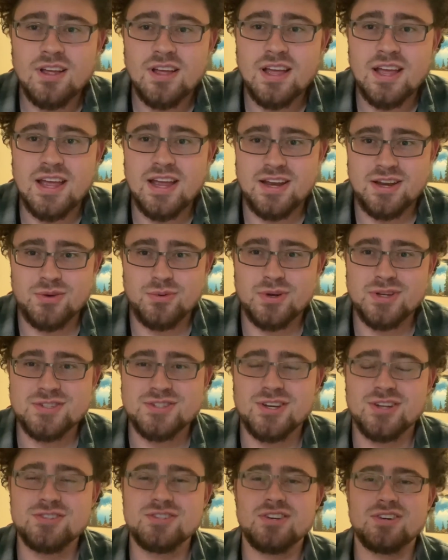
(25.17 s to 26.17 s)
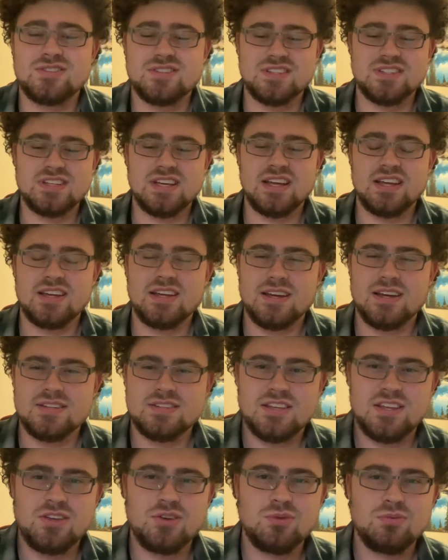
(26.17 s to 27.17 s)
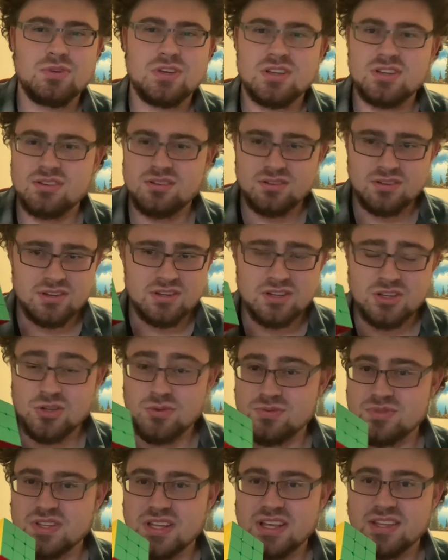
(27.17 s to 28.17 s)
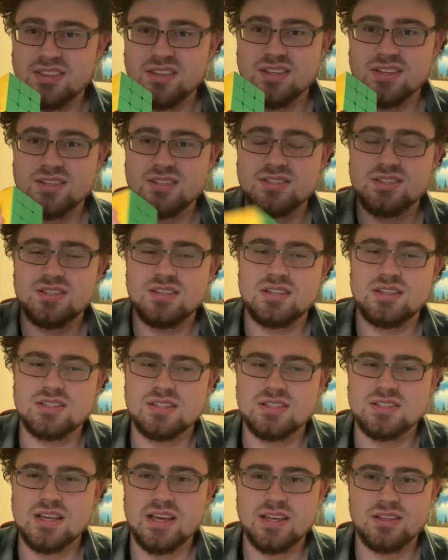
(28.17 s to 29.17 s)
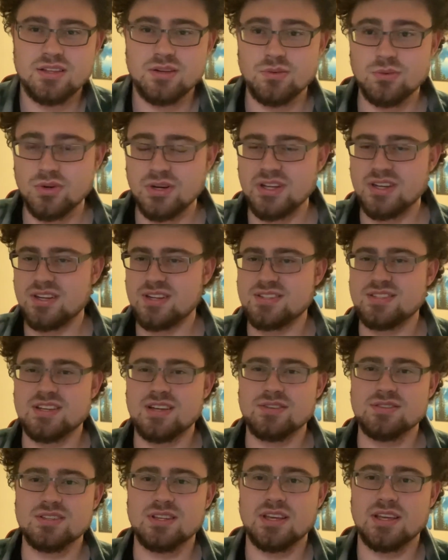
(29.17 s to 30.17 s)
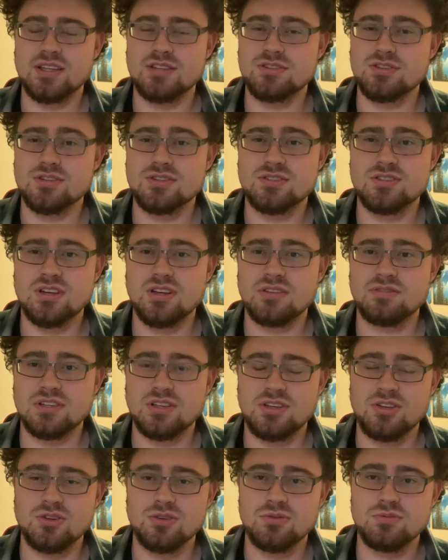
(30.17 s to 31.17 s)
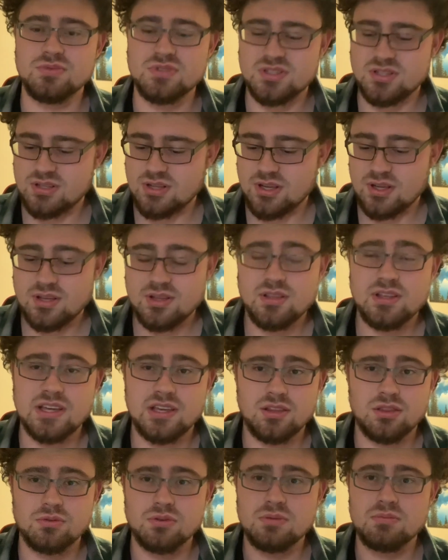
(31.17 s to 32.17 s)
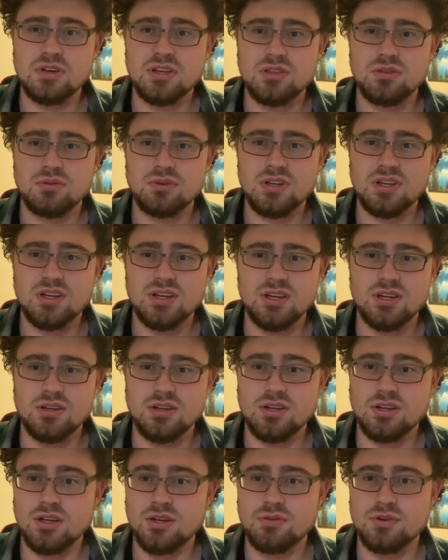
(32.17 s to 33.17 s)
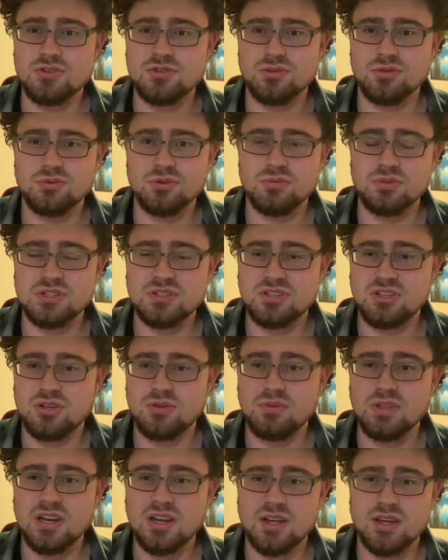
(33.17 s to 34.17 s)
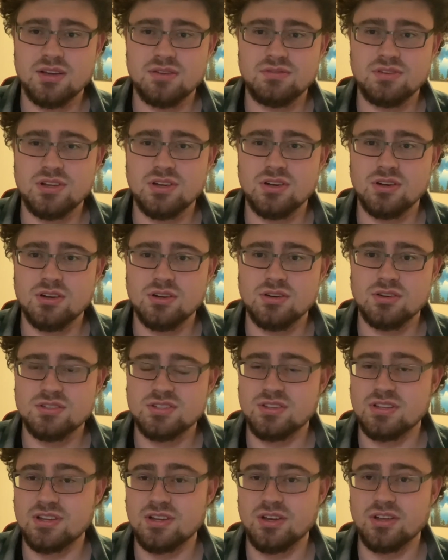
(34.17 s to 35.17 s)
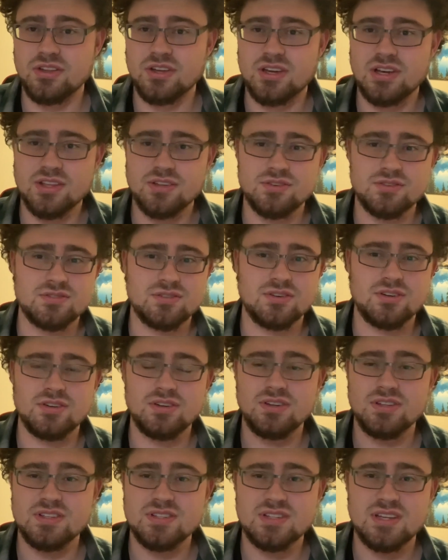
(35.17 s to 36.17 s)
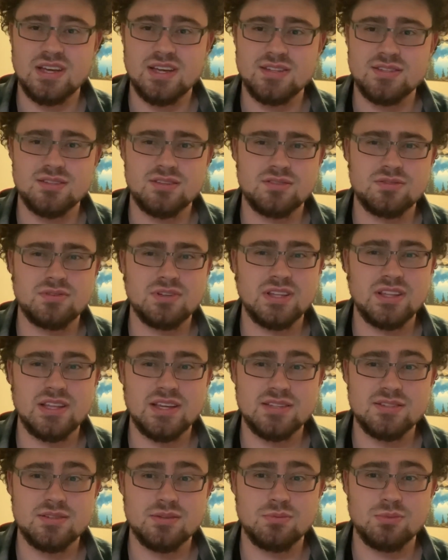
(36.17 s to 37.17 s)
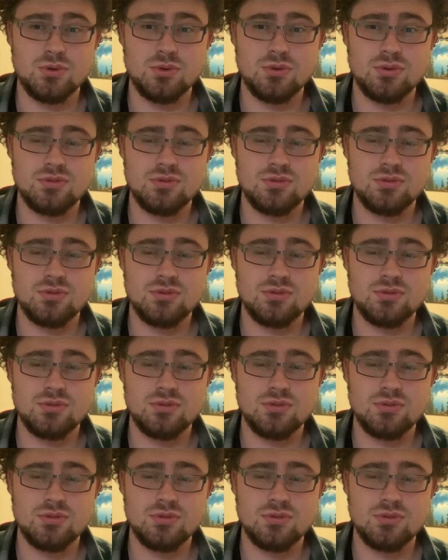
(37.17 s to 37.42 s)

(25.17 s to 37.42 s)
Anyways, all jokes aside guys, cubes like this is exactly what it sounds like. It's just solving cubes like a 3x3 original Rubik's Cube that I have here so that all the colors are on all the sides, and it's really that simple.